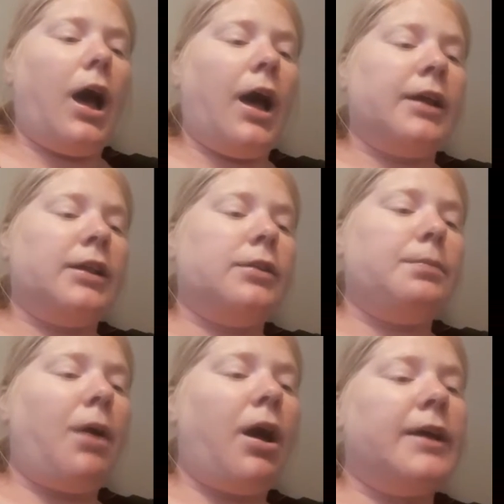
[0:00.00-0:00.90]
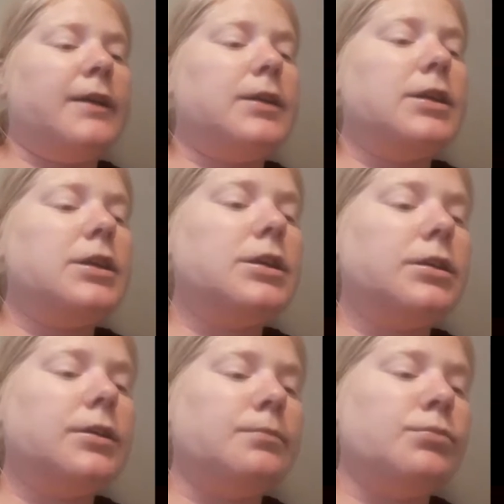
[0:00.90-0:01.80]
I spot
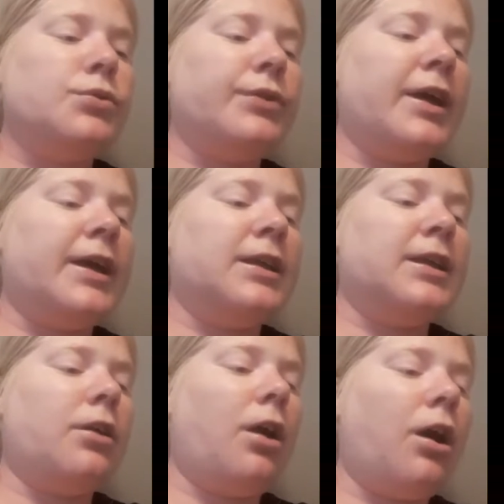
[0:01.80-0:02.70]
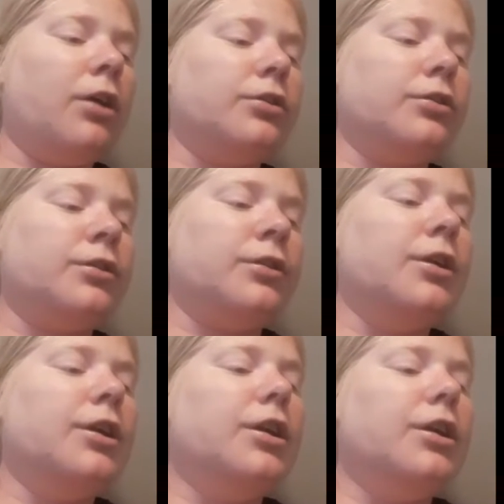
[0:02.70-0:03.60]
Moonlight and call her.
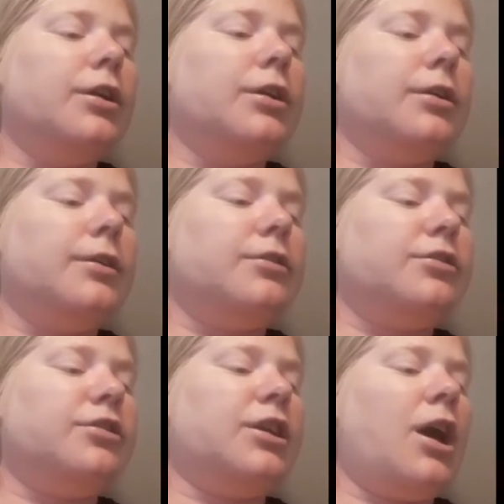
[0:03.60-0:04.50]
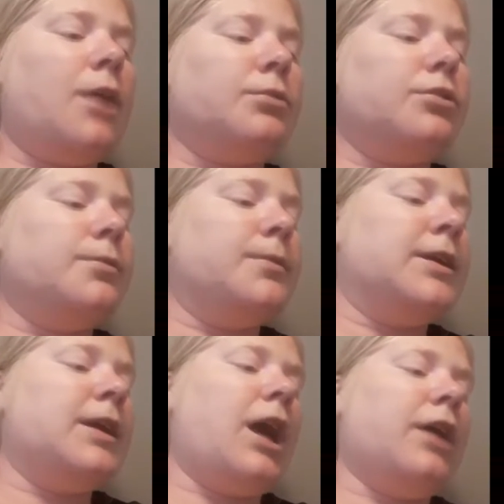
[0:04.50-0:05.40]
She comes to
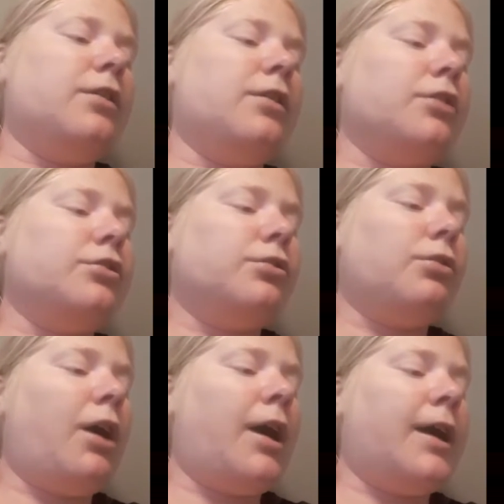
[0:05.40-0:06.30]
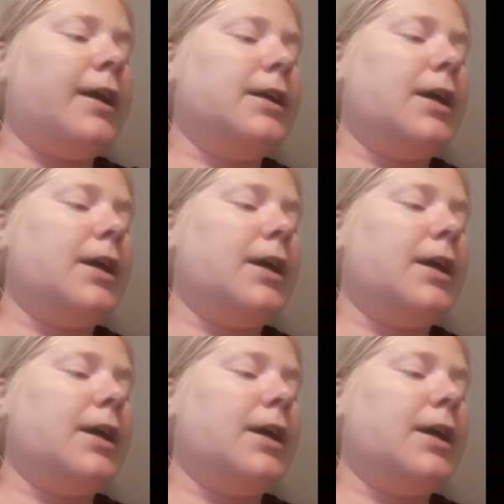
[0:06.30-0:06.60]
me. I start to cry.